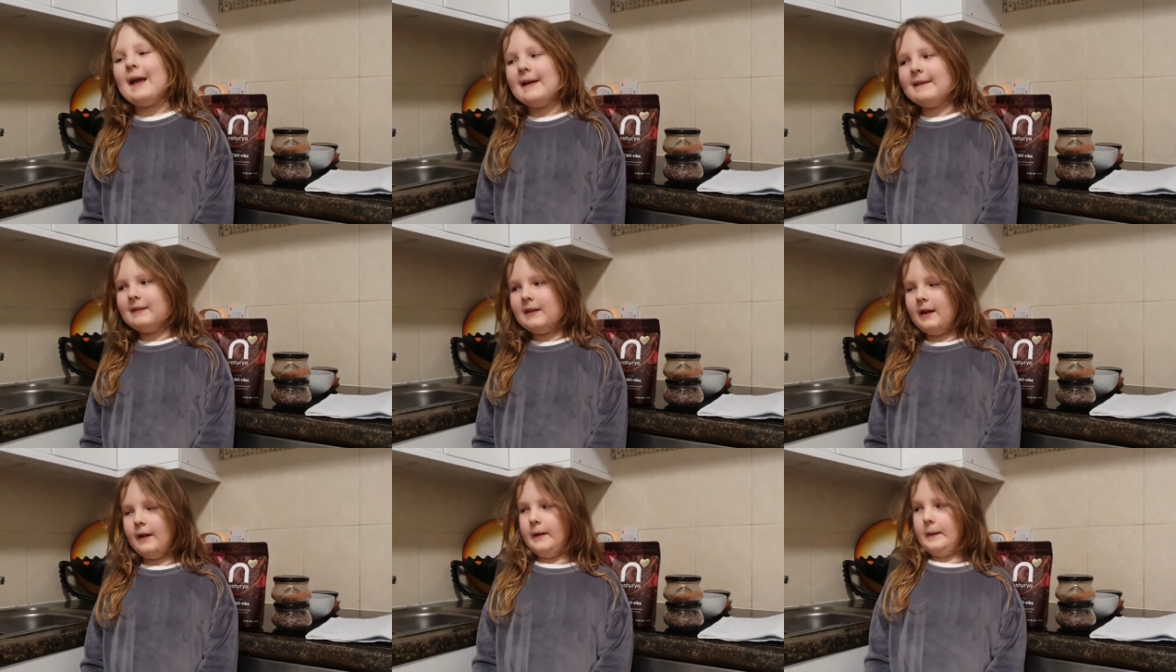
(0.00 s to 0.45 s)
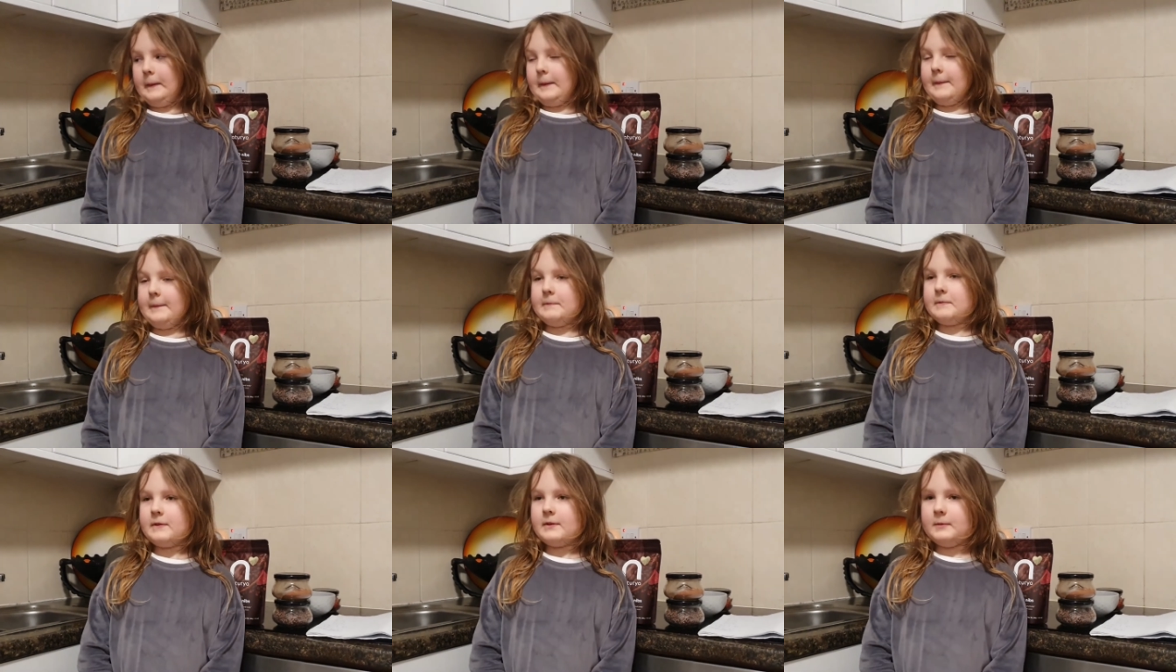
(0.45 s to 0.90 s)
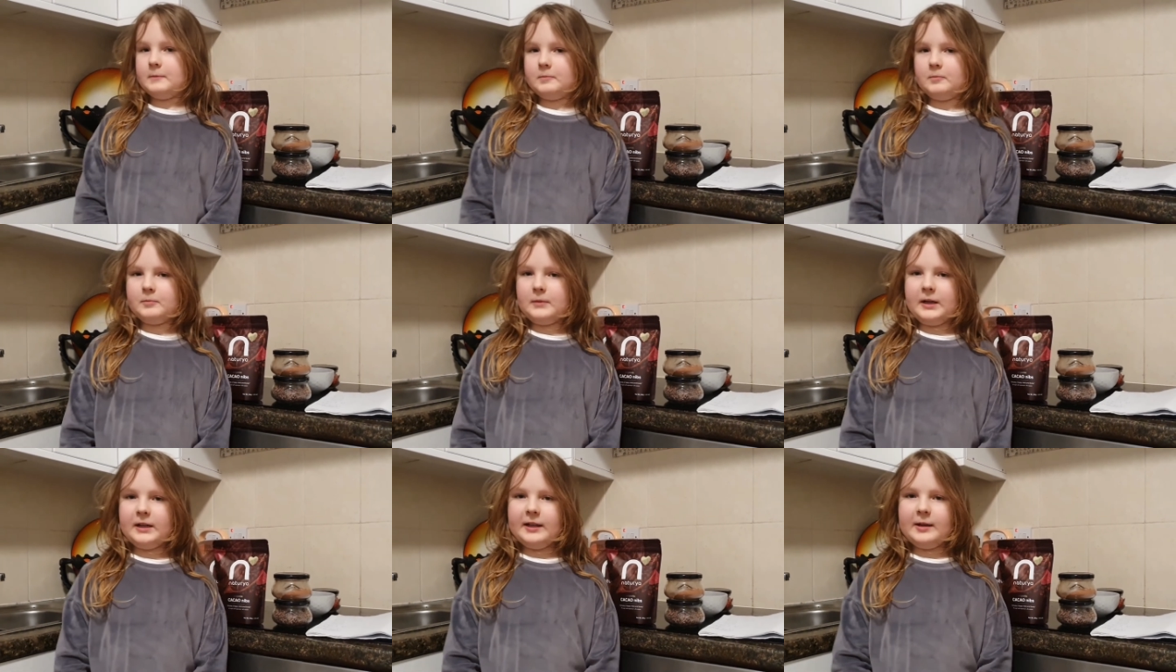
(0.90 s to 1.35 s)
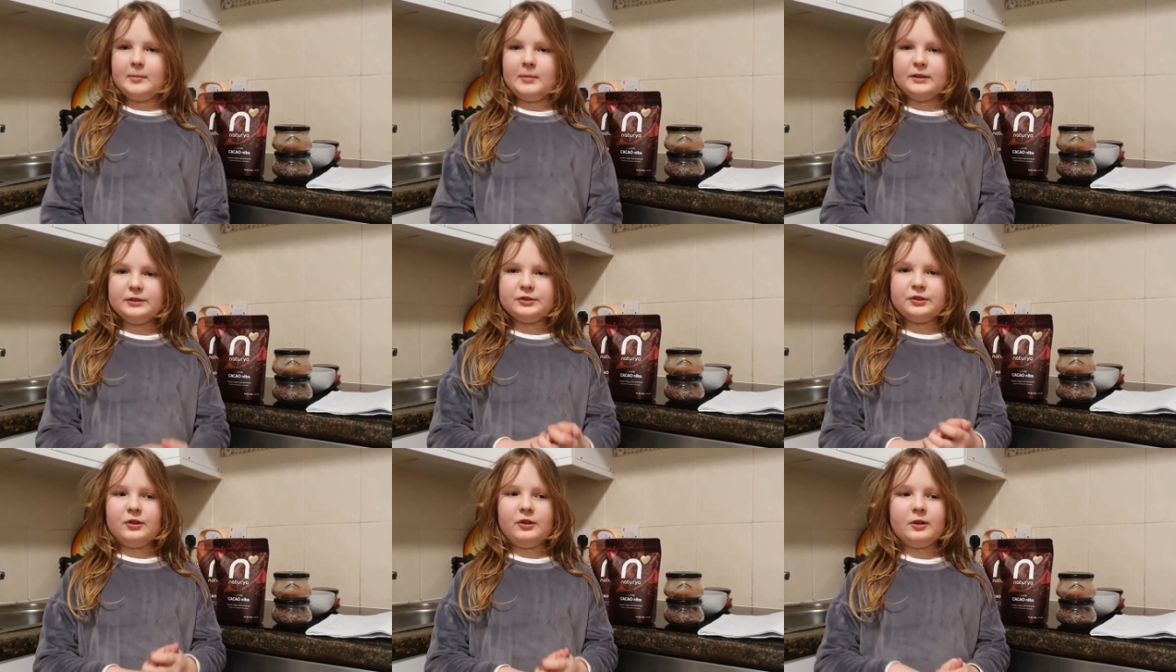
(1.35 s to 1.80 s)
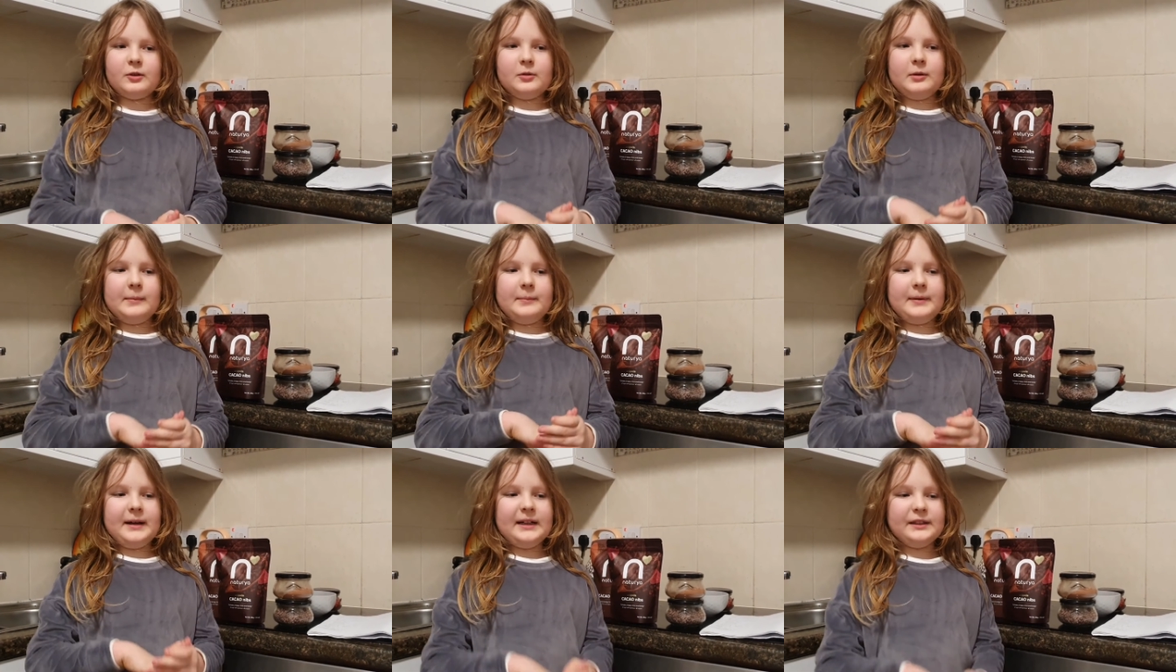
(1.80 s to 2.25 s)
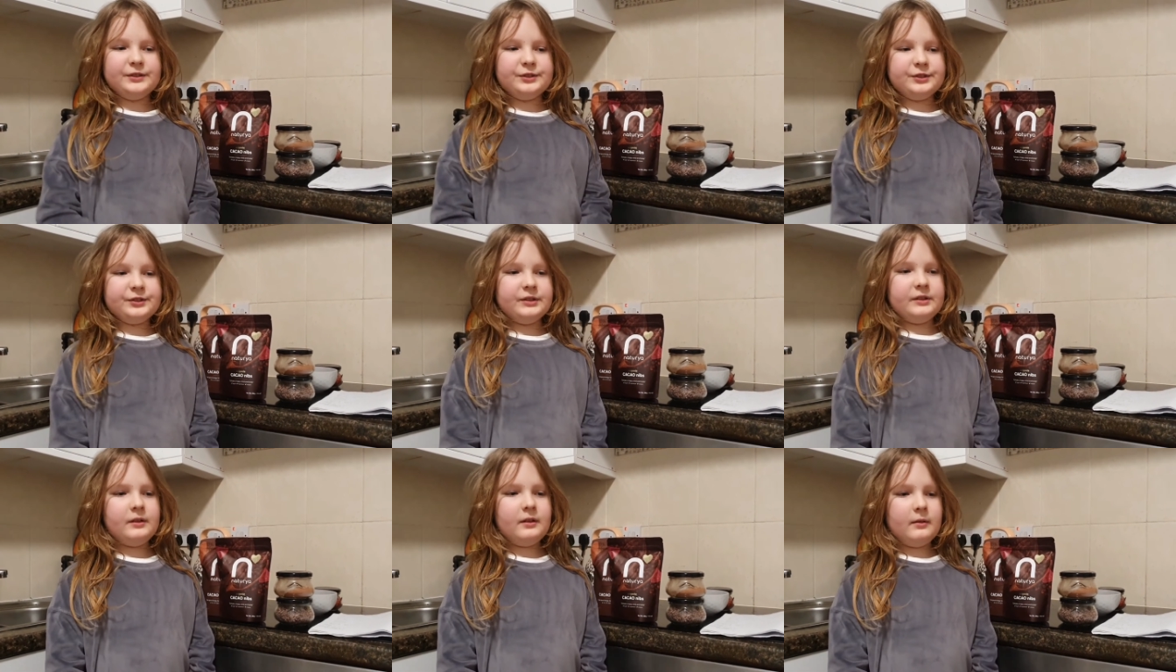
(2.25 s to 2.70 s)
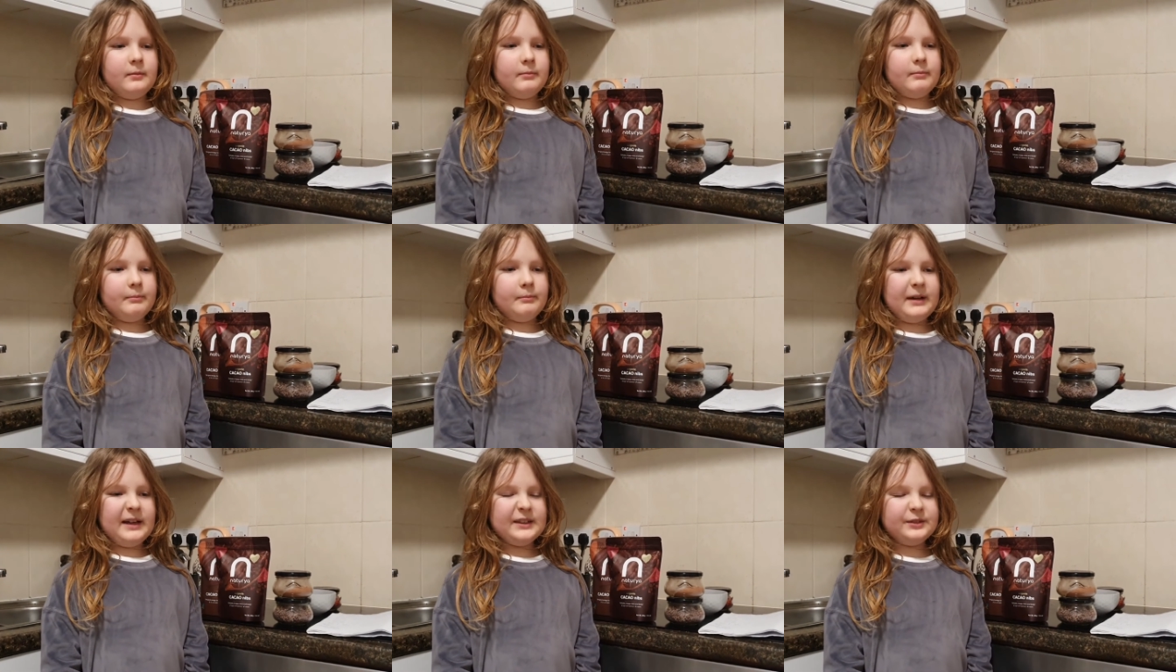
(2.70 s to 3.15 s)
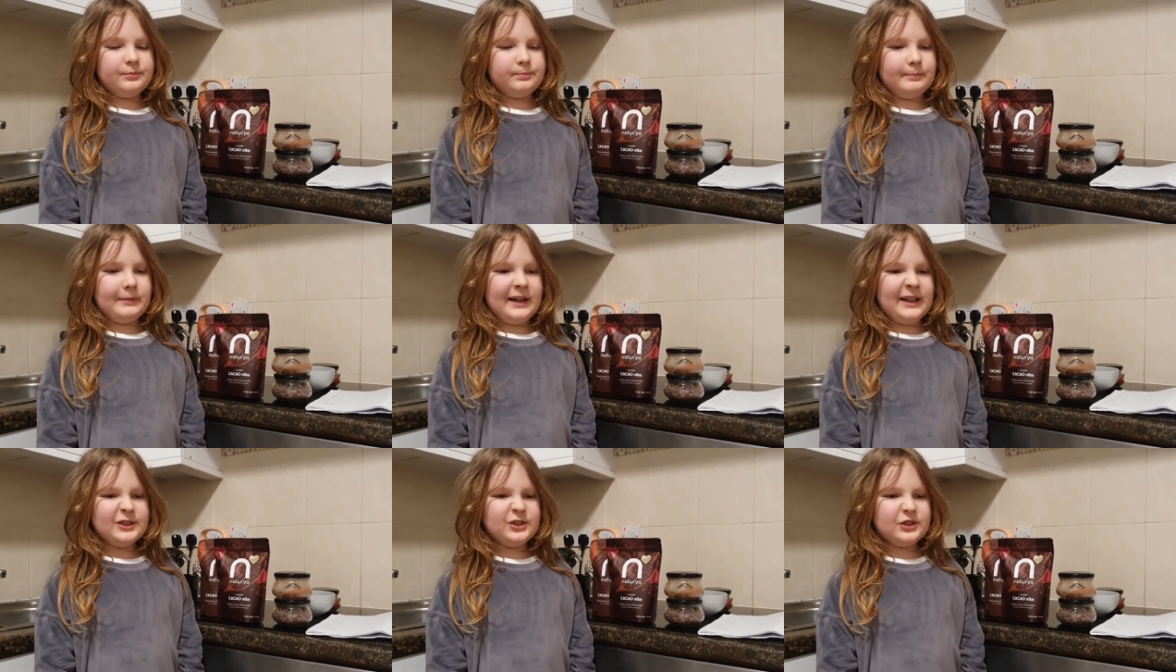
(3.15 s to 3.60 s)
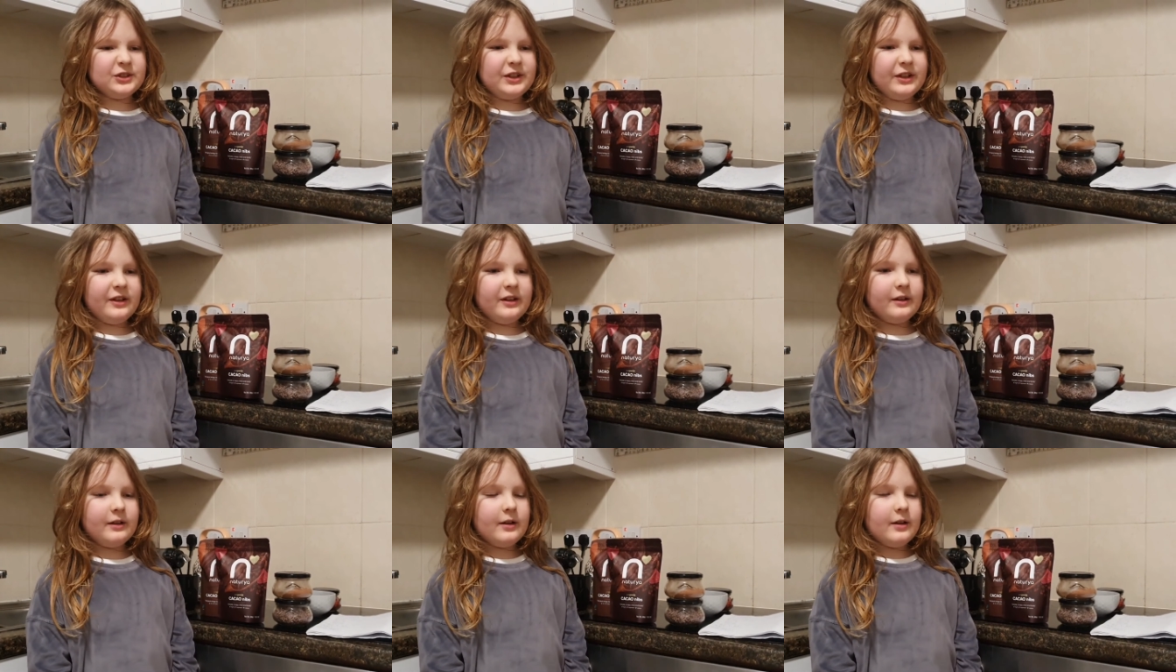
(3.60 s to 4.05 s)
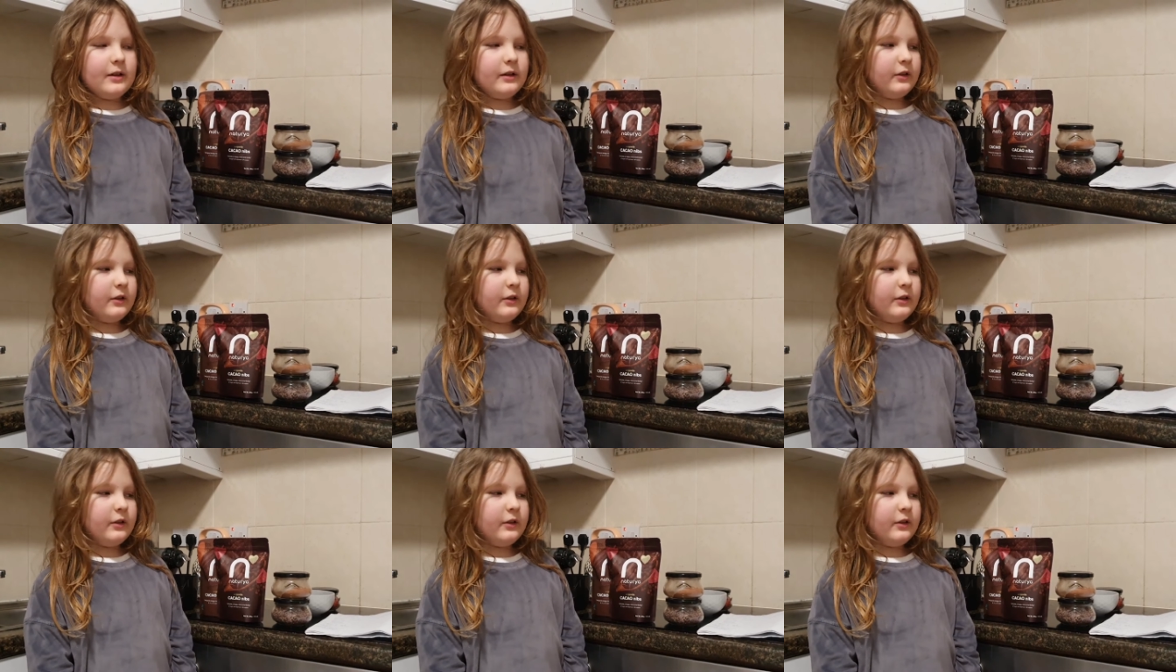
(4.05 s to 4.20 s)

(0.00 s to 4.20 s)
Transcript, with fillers: Hello, my Hi. name is Kirkwood Bas- Mas- Bastian,